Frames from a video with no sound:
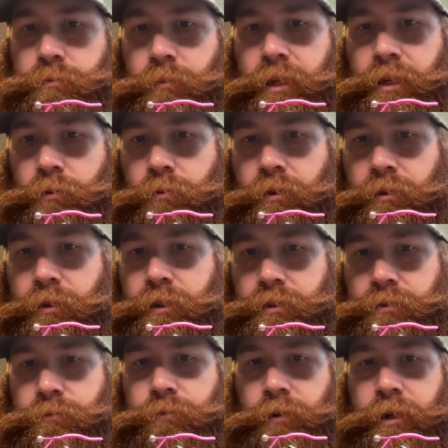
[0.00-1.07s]
me with
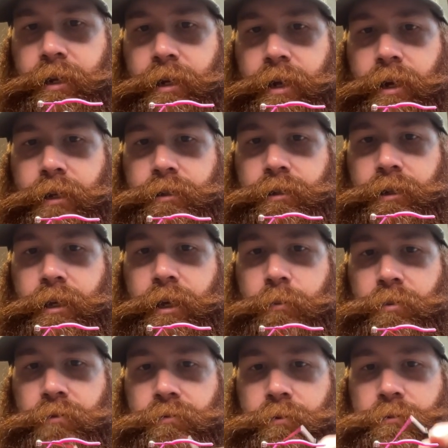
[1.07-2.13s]
this free end to
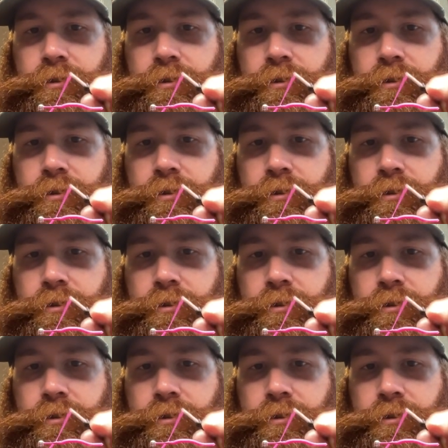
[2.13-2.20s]
keep it from